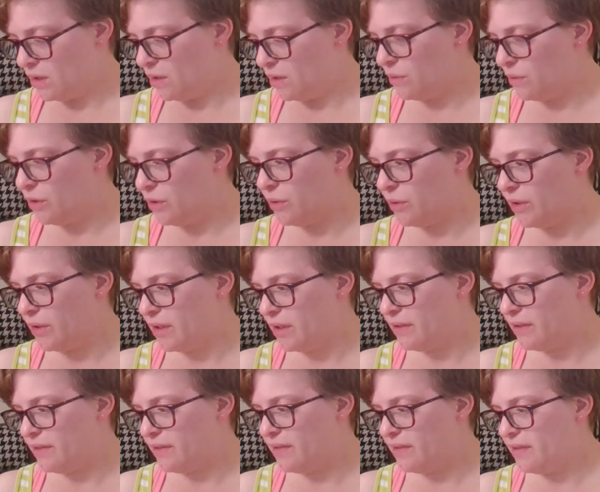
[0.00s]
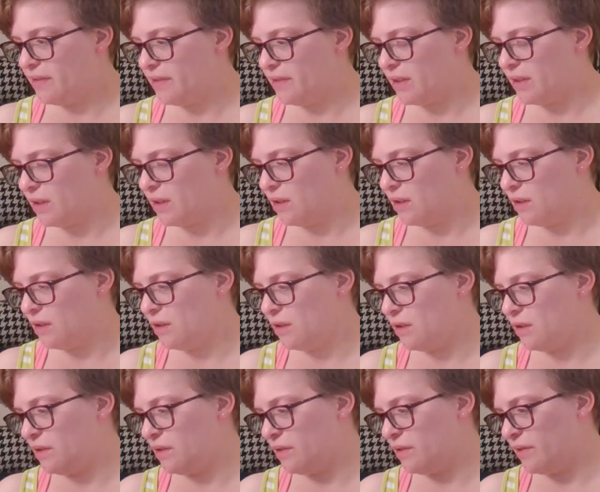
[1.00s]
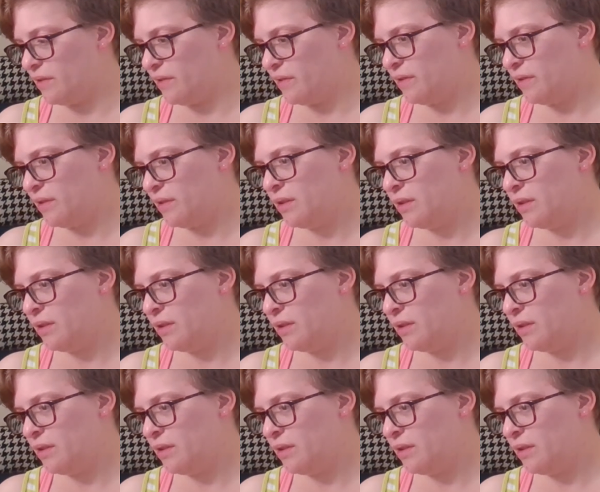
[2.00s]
I don't know what it says.